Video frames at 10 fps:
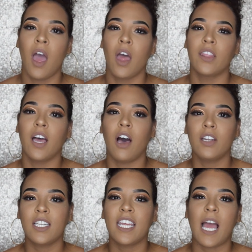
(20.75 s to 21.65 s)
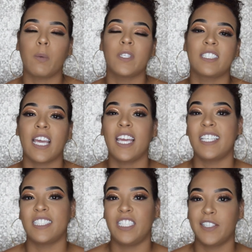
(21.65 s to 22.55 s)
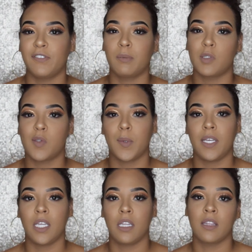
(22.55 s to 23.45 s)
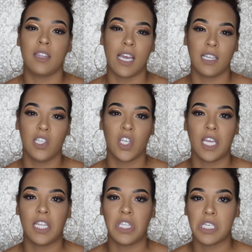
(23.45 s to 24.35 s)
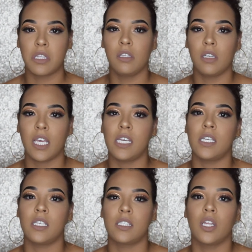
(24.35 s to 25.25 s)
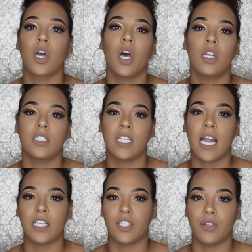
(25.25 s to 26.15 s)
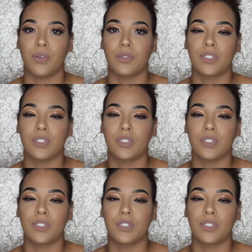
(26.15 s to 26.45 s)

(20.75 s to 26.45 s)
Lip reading: The only thing I would say is different between that look and this look is the colors that I chose.